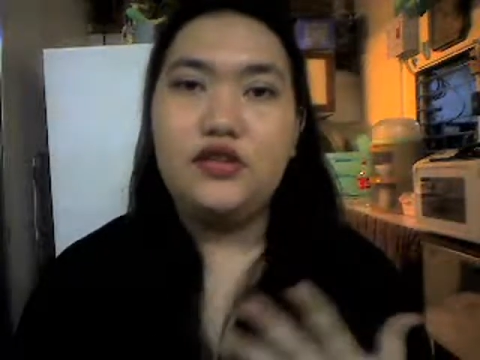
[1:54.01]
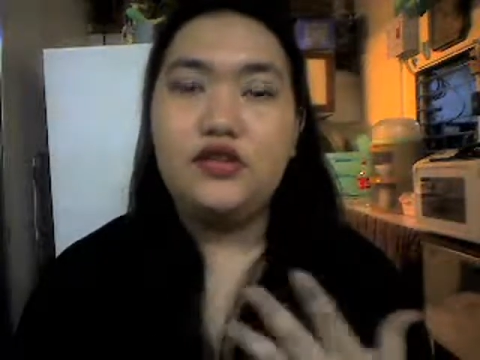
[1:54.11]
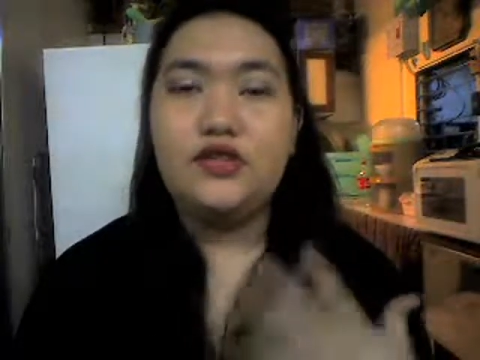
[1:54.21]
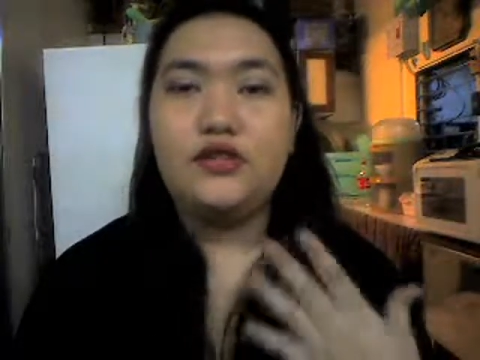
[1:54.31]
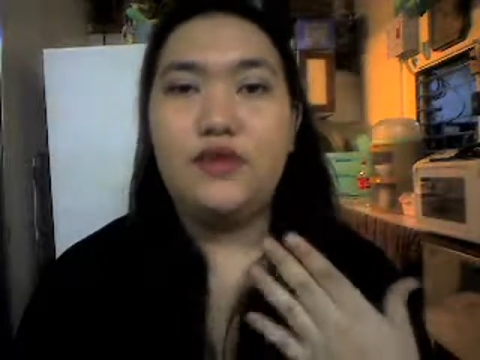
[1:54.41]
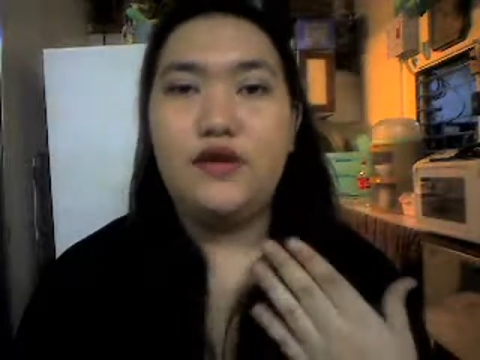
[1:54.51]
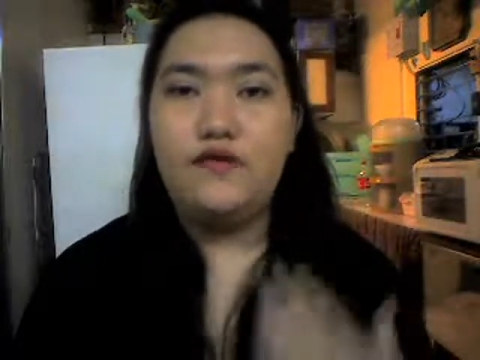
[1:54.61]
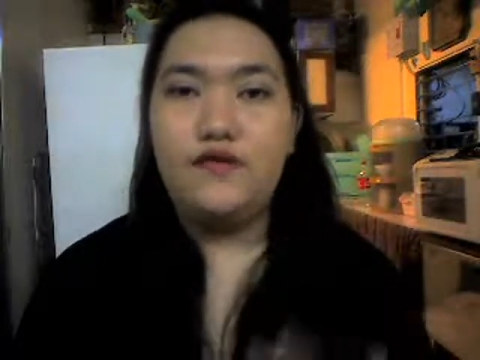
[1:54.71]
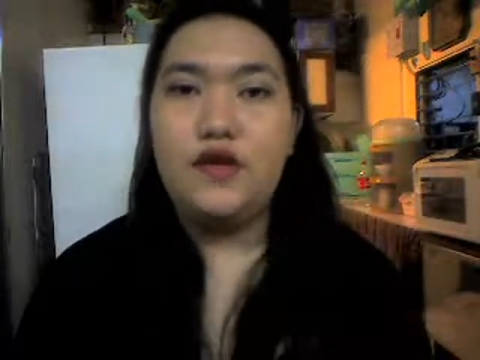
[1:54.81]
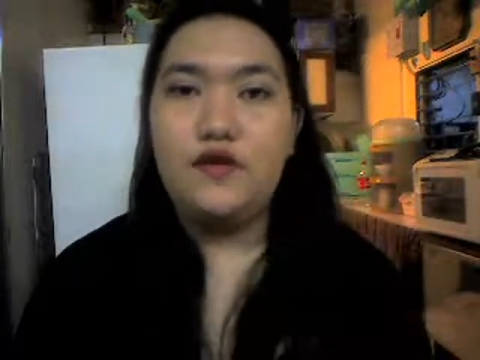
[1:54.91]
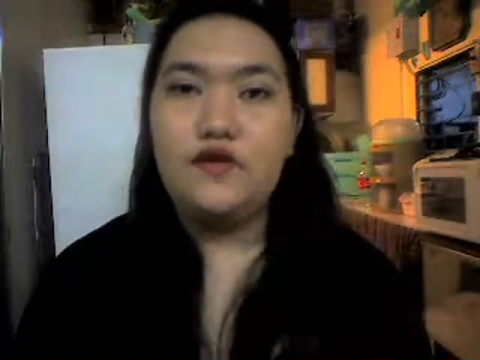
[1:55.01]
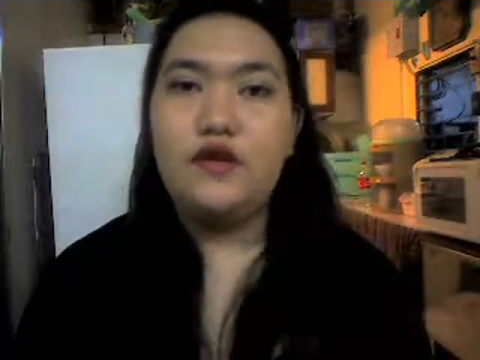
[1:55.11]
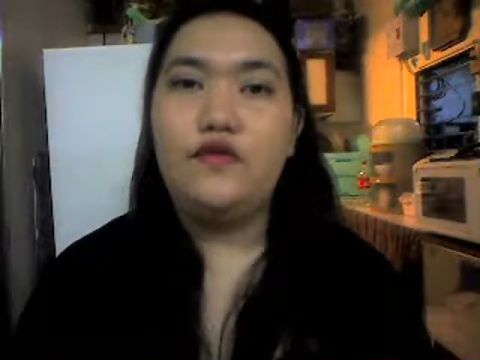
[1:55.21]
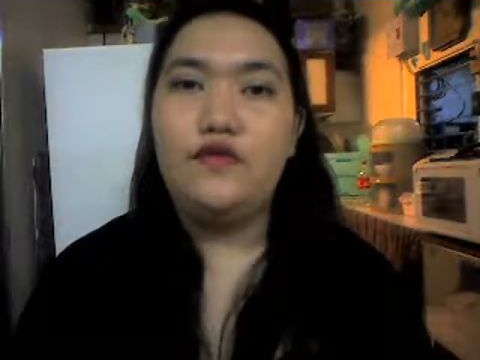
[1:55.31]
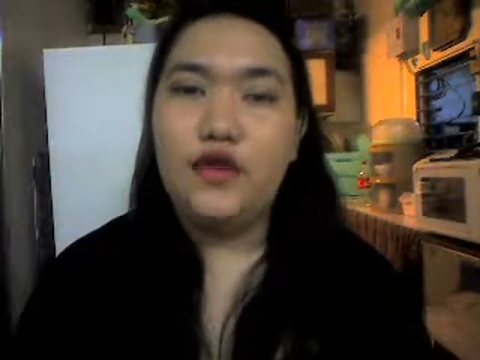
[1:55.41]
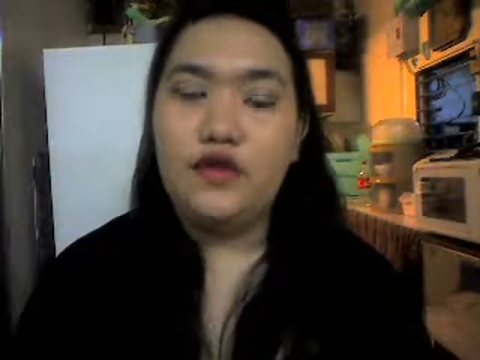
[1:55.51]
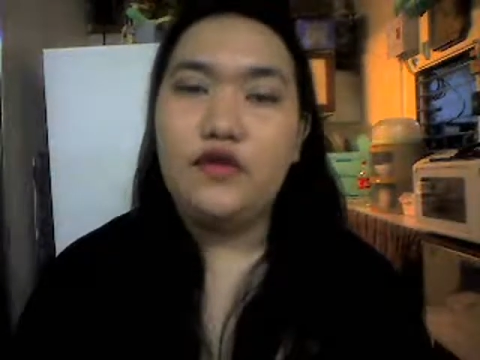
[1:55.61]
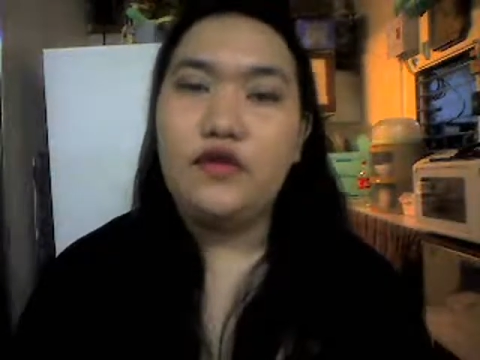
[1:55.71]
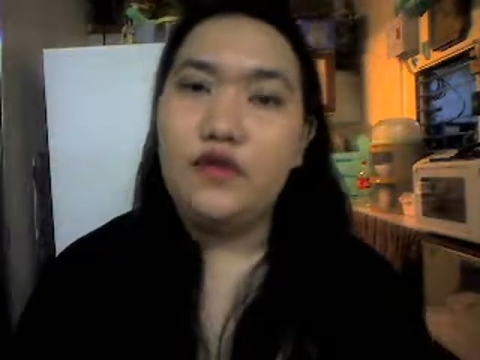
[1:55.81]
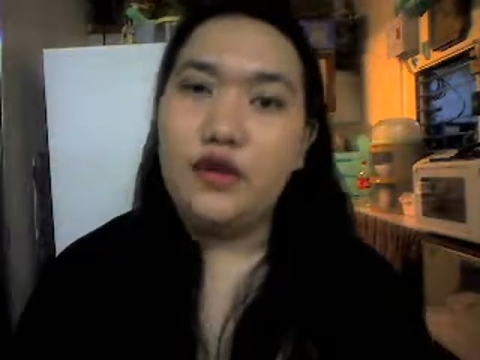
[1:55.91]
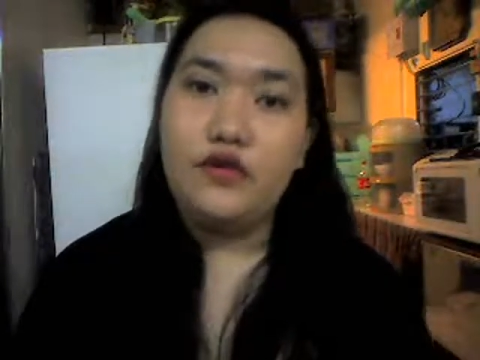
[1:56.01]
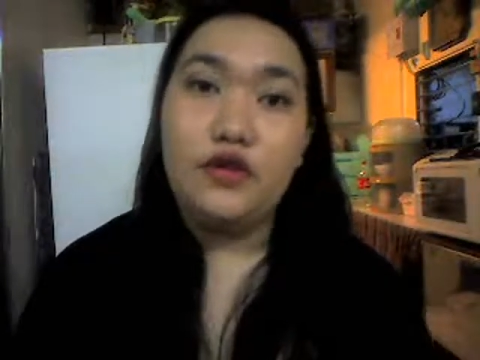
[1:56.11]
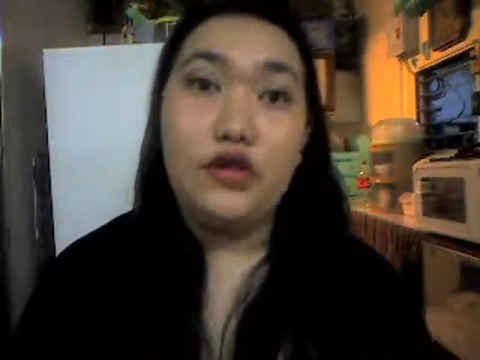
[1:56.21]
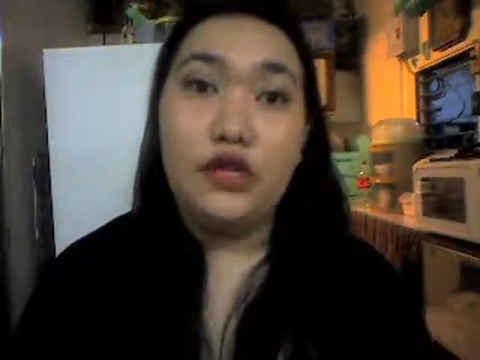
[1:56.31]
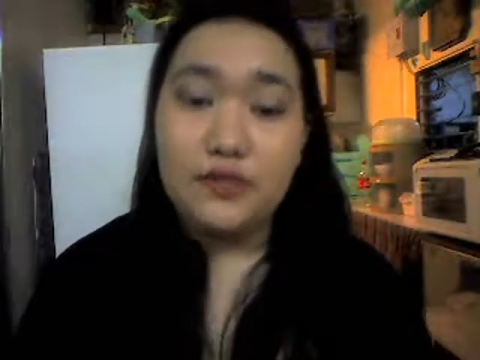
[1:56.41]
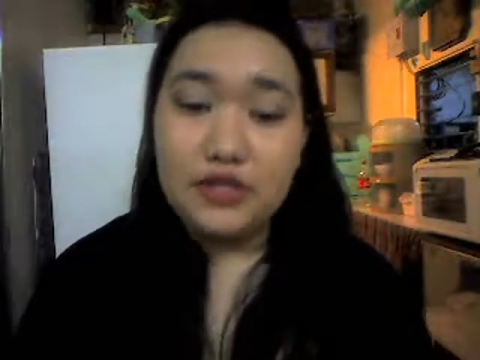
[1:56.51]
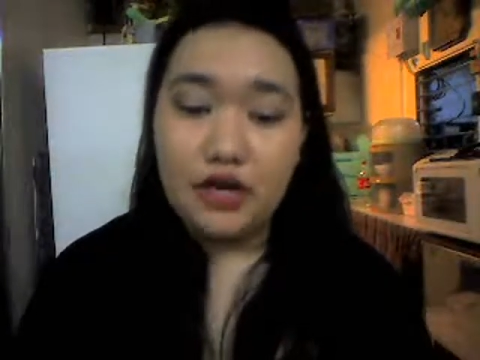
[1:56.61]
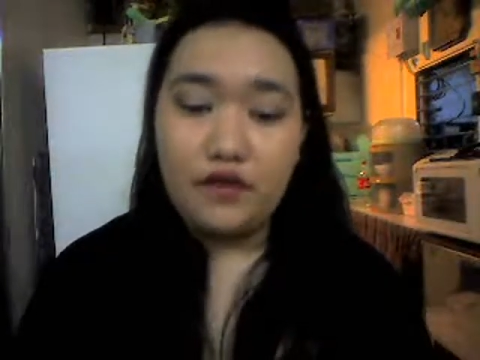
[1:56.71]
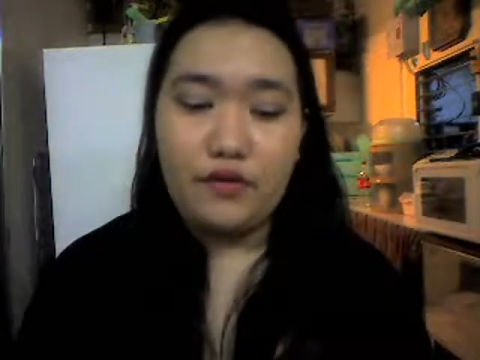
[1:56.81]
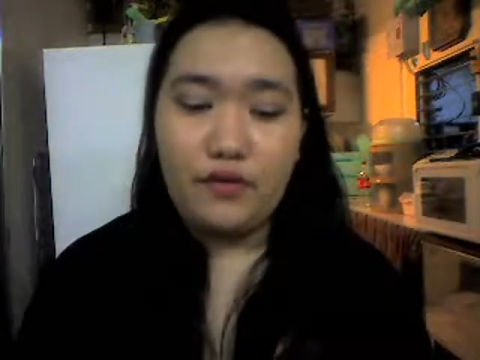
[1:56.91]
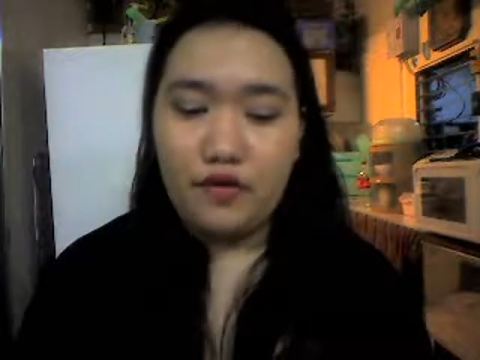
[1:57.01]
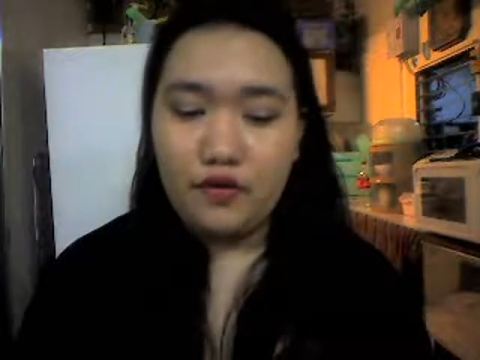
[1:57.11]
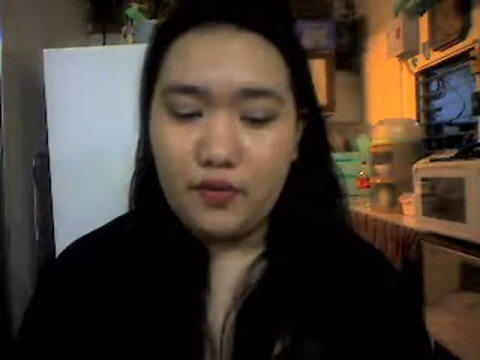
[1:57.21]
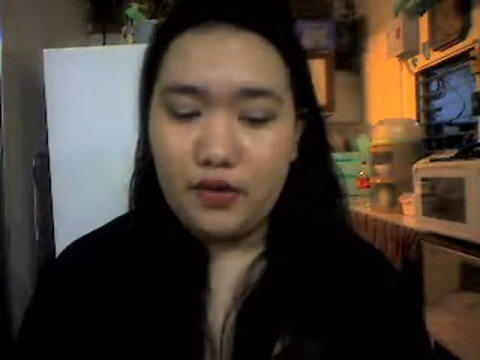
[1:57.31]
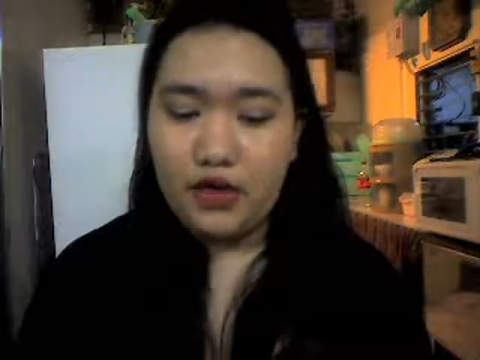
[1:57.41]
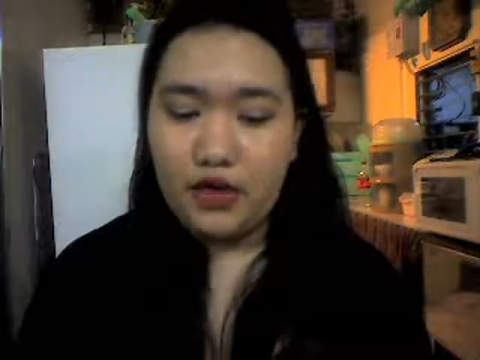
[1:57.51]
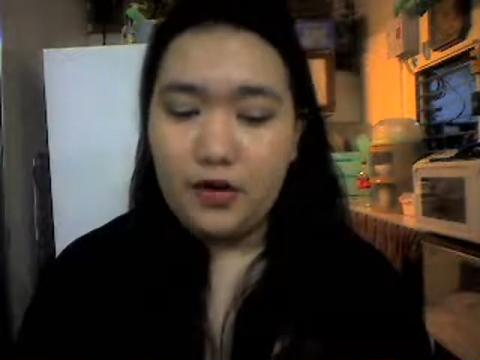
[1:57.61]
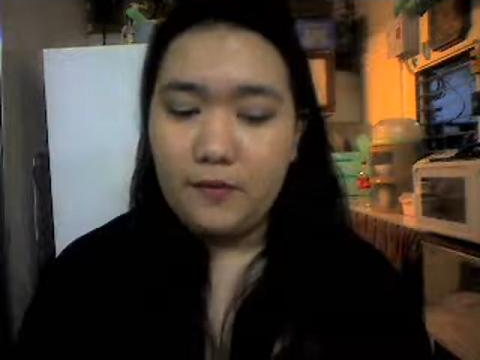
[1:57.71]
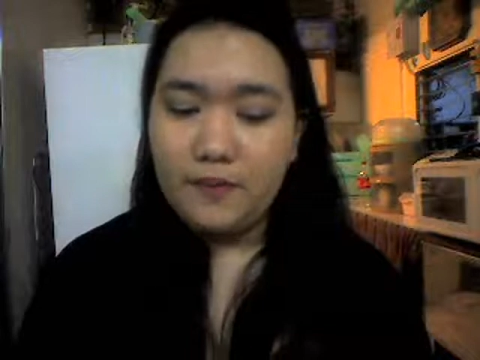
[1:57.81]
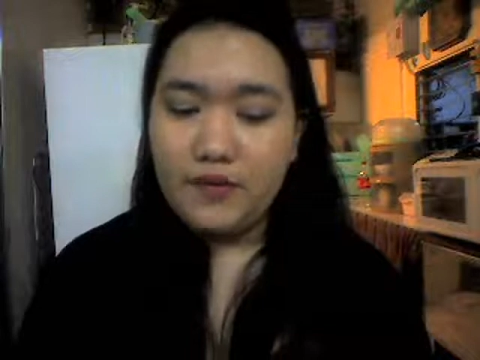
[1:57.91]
this is my favorite lipstick from Ever Balena.